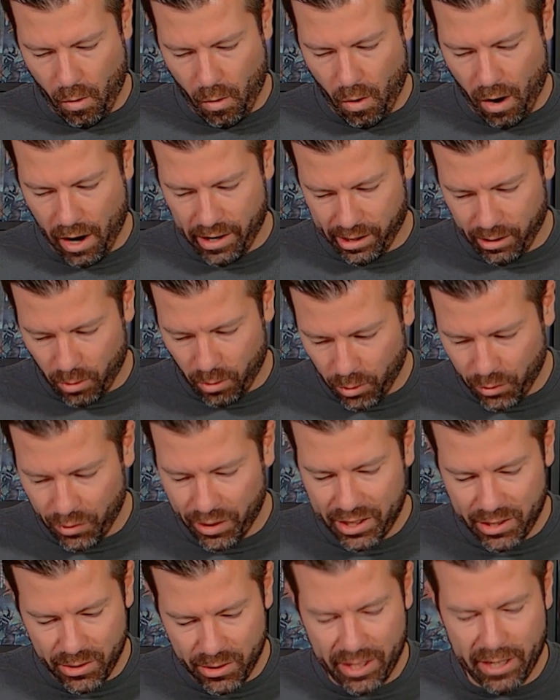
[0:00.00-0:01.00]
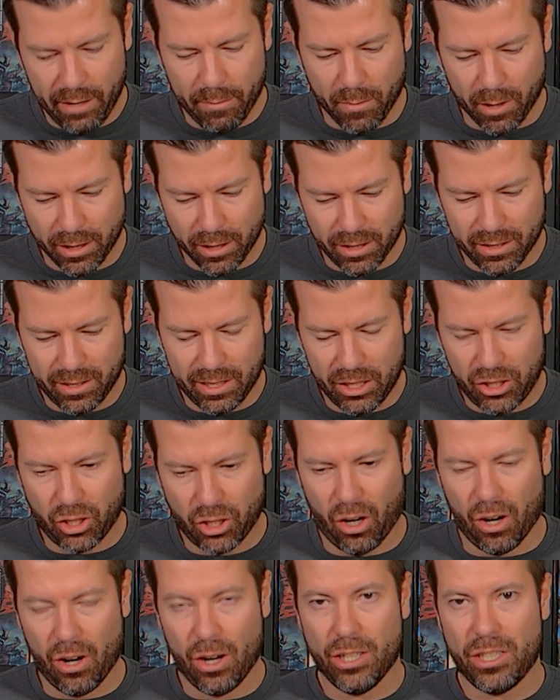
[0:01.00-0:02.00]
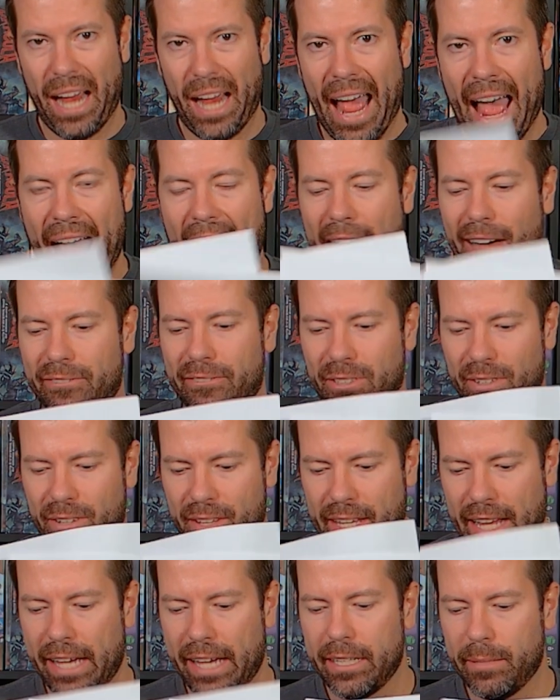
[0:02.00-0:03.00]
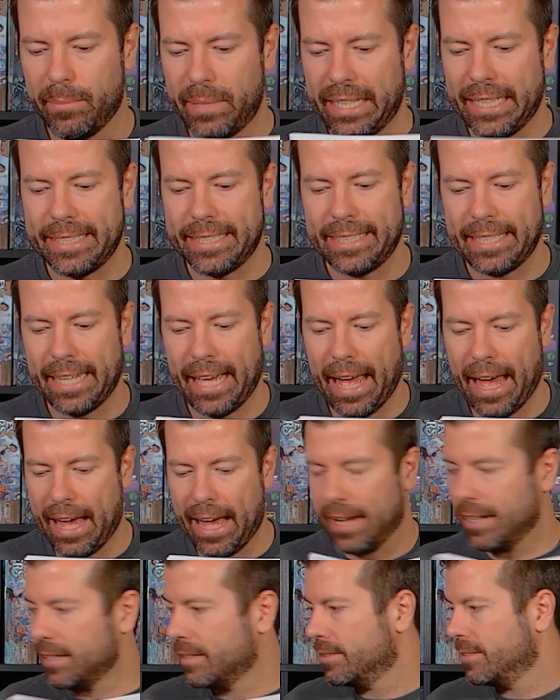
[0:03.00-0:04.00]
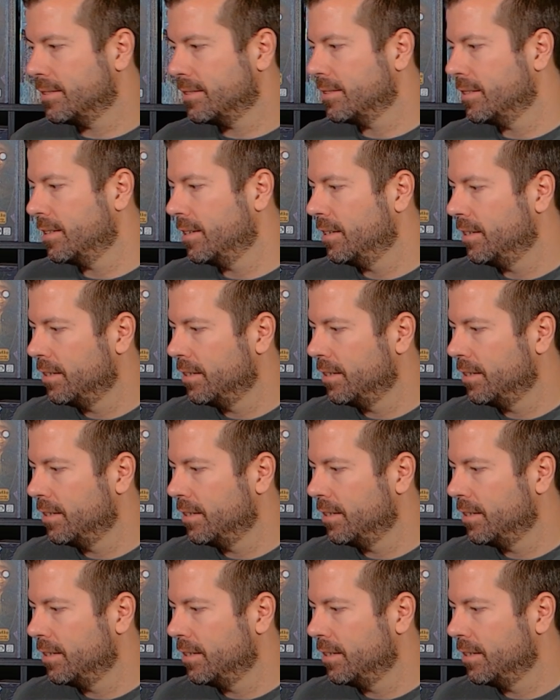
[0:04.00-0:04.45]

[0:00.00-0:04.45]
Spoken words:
I can only do the emergency charge after the enemy attacks.